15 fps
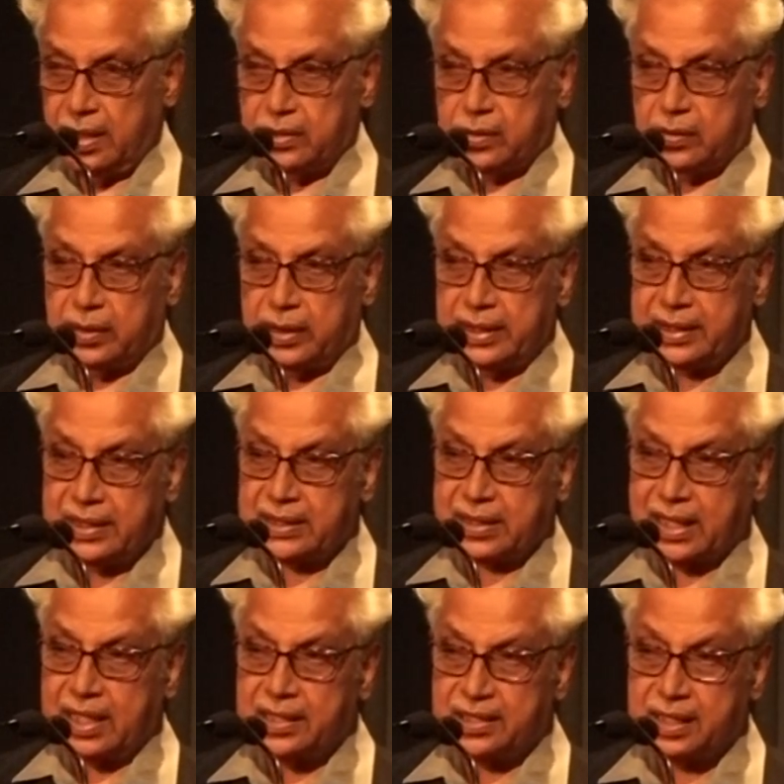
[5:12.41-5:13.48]
So it is
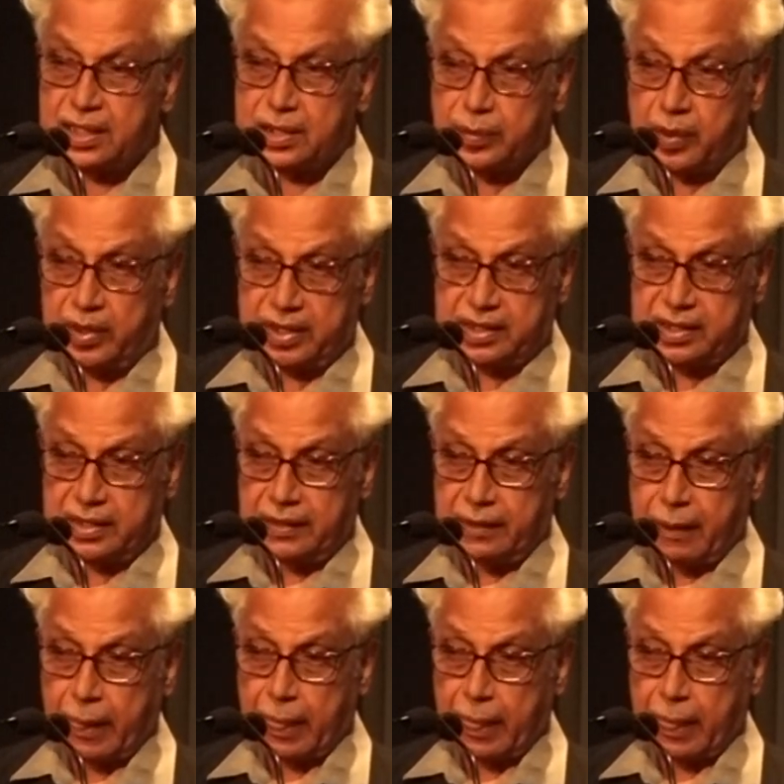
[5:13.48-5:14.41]
country's policy.